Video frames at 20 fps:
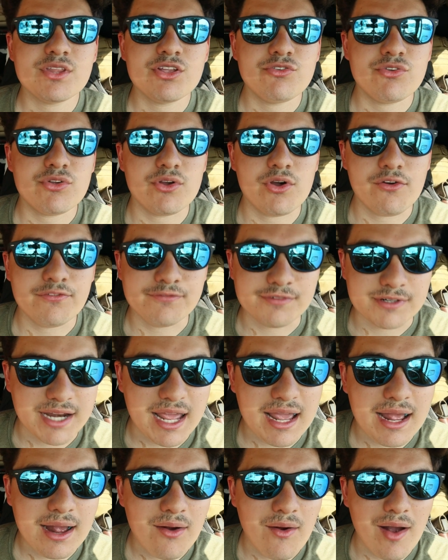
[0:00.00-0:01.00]
So for
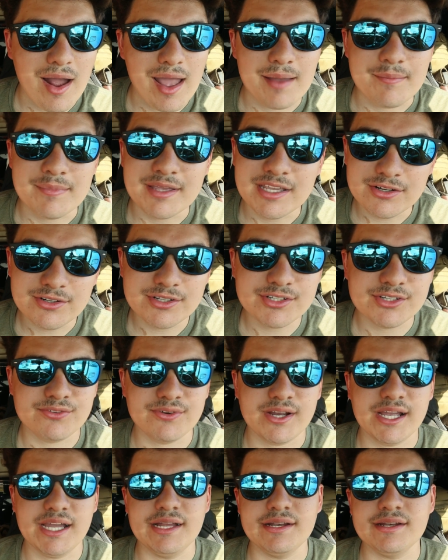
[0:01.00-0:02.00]
now, I am here in
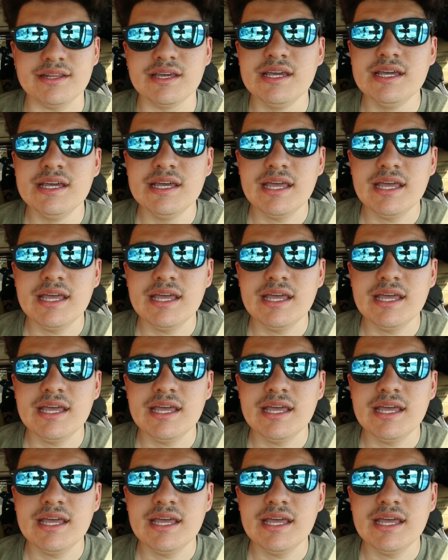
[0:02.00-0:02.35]
Durant,